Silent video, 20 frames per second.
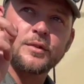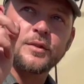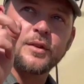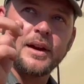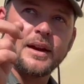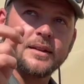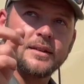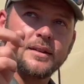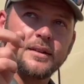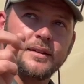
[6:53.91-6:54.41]

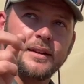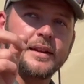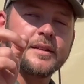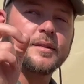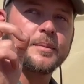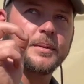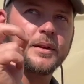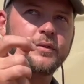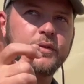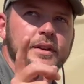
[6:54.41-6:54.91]
strut. That's
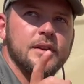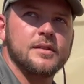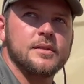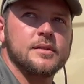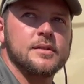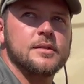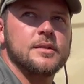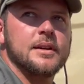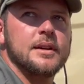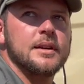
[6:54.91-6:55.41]
a
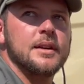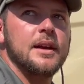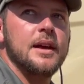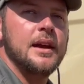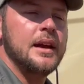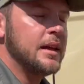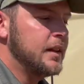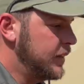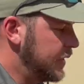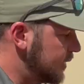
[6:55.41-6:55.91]
McPherson strut.
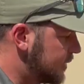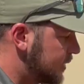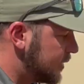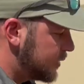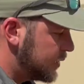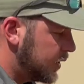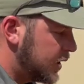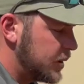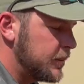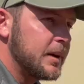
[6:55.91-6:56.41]
This
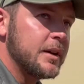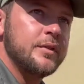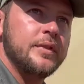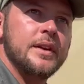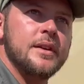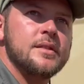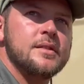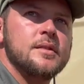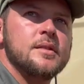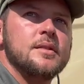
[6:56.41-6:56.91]
is not a
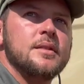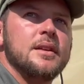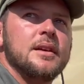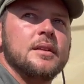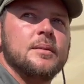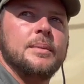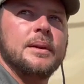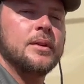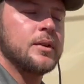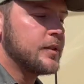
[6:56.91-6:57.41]
McPherson strut
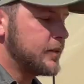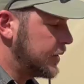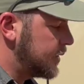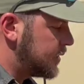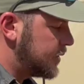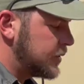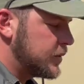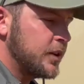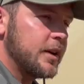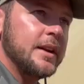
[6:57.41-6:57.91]
because
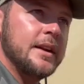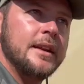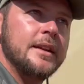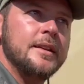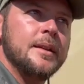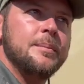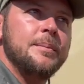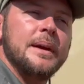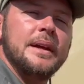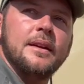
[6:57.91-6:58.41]
this is not an
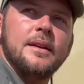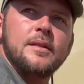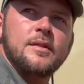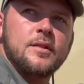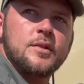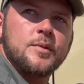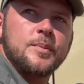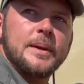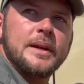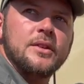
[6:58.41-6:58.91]
independent
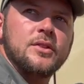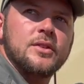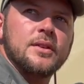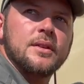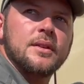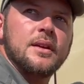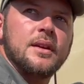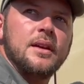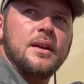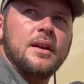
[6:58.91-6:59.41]
suspension.
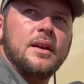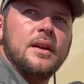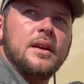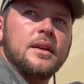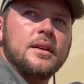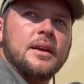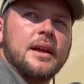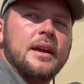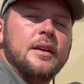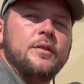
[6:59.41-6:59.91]

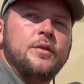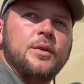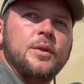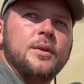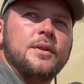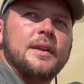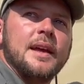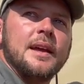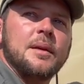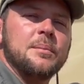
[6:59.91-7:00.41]
Okay, if you
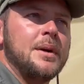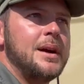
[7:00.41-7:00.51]
take